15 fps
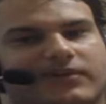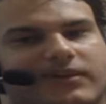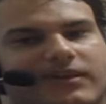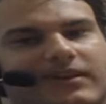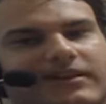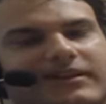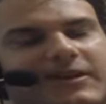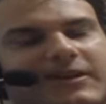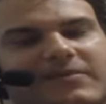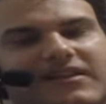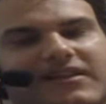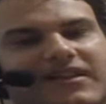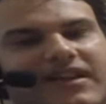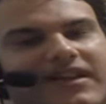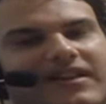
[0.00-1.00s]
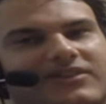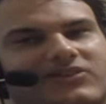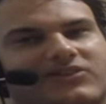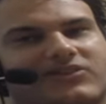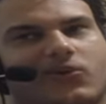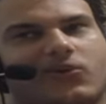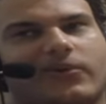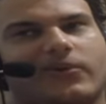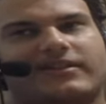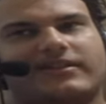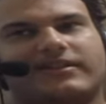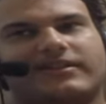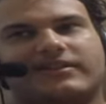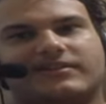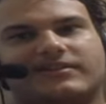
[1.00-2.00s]
Like, and
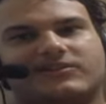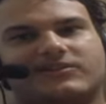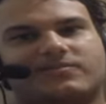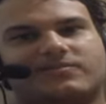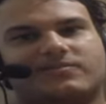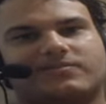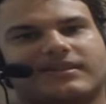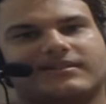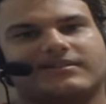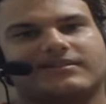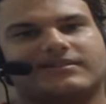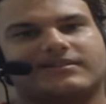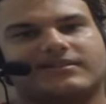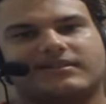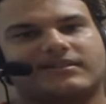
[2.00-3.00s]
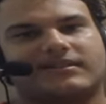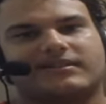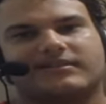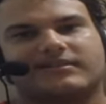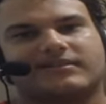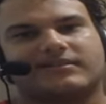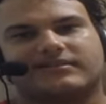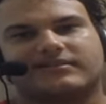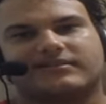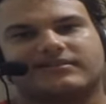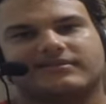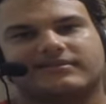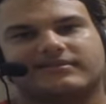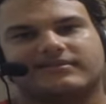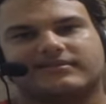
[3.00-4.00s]
toy just because like
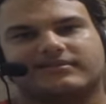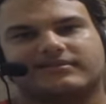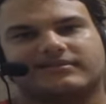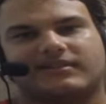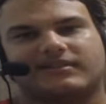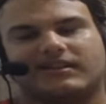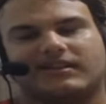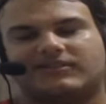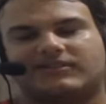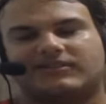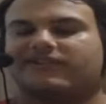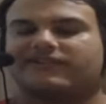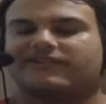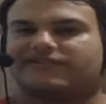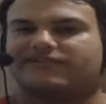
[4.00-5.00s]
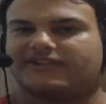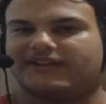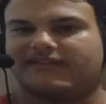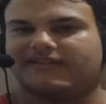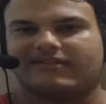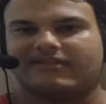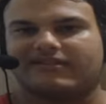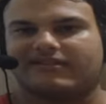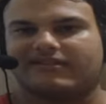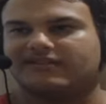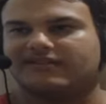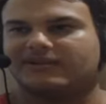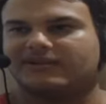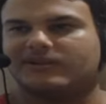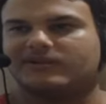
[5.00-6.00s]
it's fun for him,
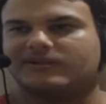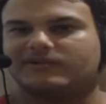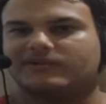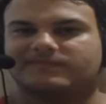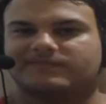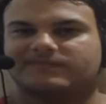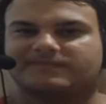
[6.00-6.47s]
you know?